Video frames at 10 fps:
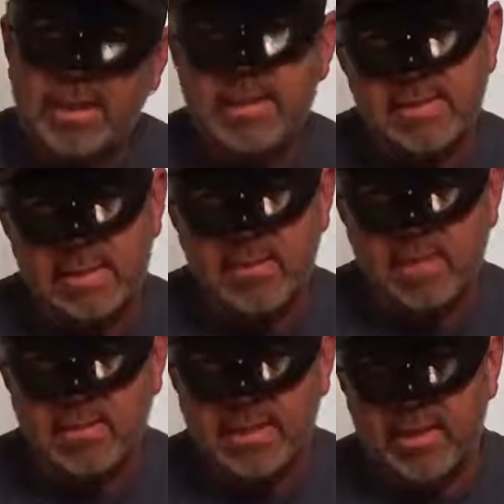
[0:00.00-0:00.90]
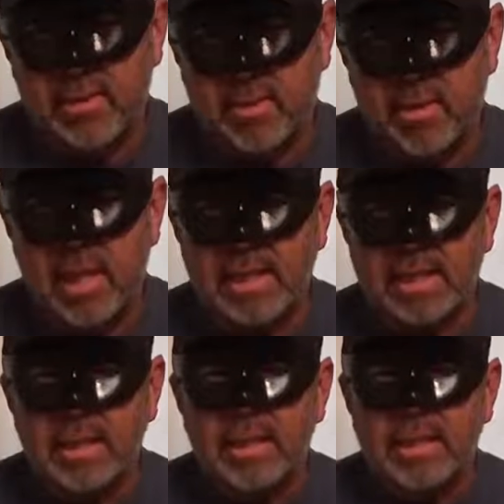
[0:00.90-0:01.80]
he has to come out and take care of that
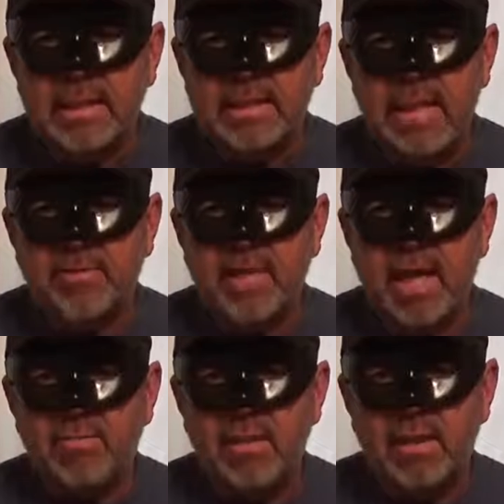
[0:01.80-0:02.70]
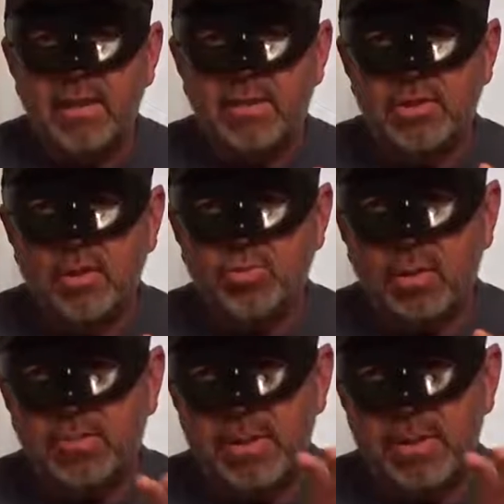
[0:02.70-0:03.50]
body, then they have to have the tow truck